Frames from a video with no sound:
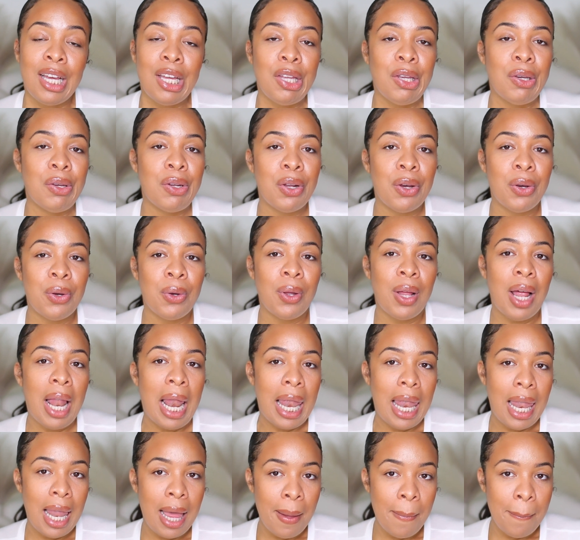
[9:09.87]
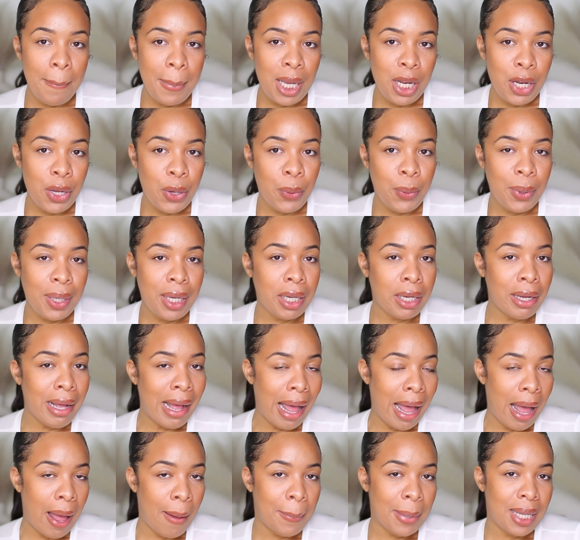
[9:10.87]
you know, let me know in the
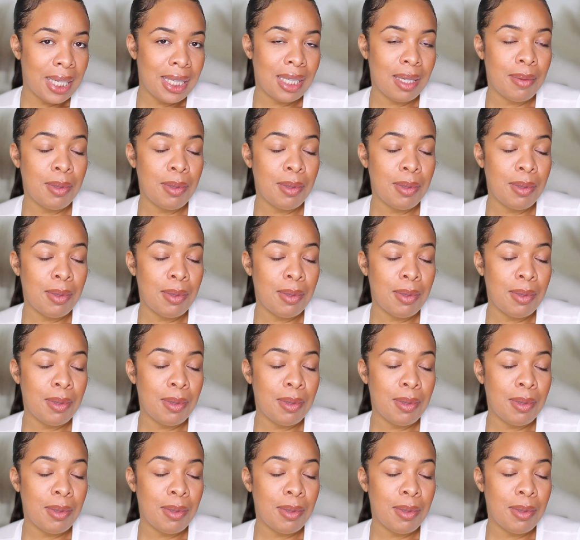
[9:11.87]
comments.